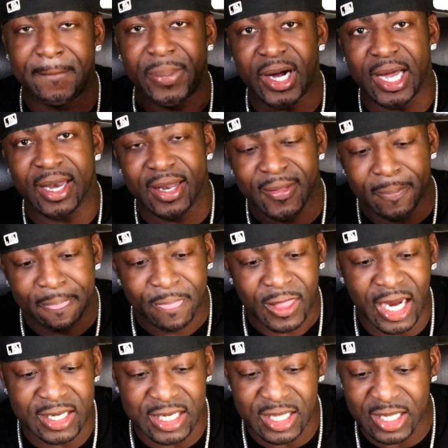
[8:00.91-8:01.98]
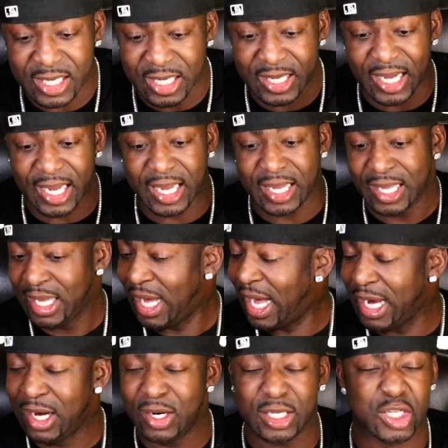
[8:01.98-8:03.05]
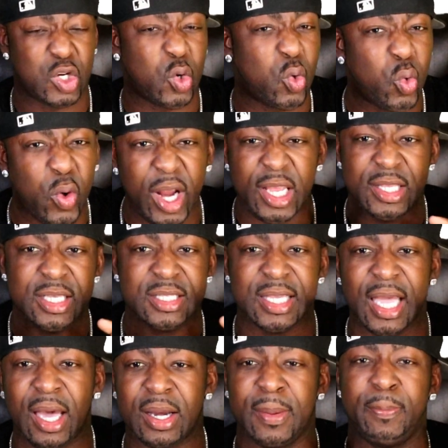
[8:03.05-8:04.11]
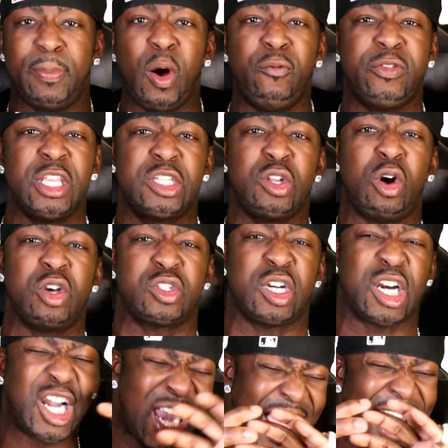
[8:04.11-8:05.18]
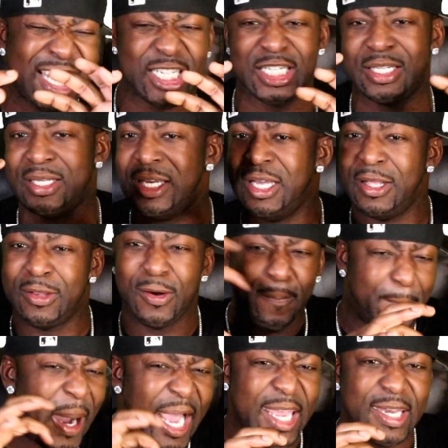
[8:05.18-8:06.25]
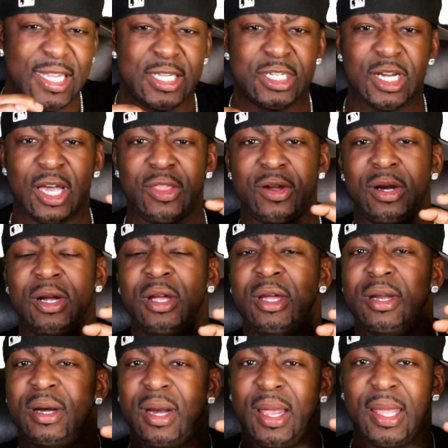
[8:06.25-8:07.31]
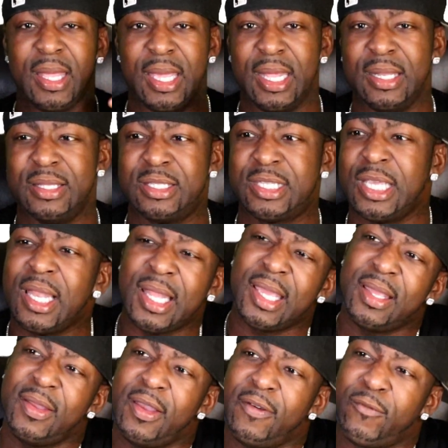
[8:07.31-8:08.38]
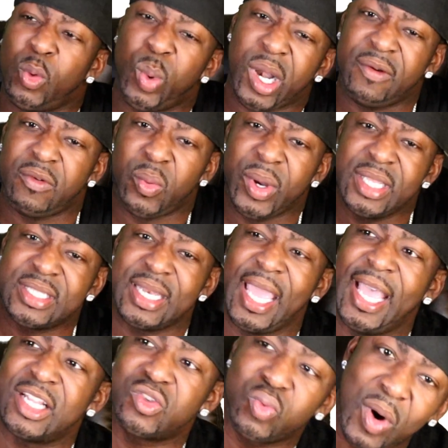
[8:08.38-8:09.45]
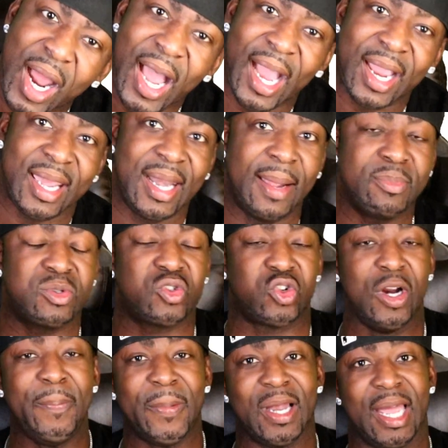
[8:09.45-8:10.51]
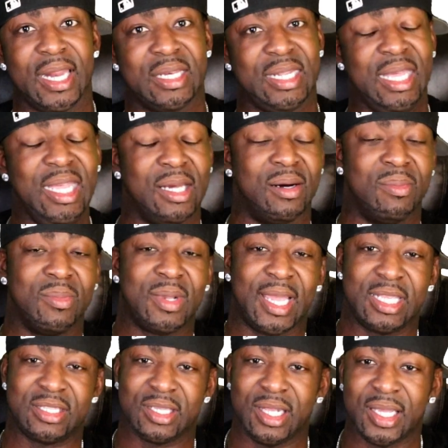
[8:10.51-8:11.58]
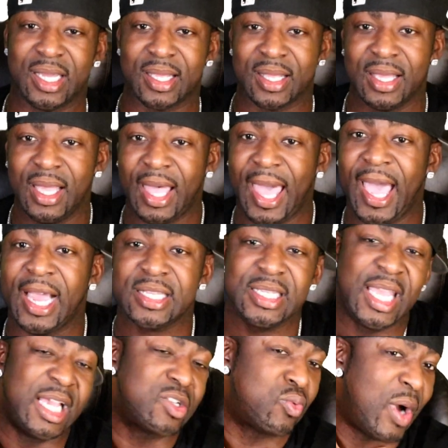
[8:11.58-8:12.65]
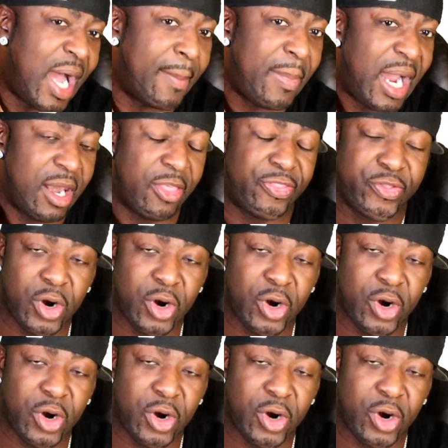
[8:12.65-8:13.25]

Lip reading: But at the end of the day, I hear this crazy sound and both these dogs are clashing. They're biting each other. And Zilla, for whatever reason, has Rock. And I'm tripping like, damn. Like Zilla actually has Rock by the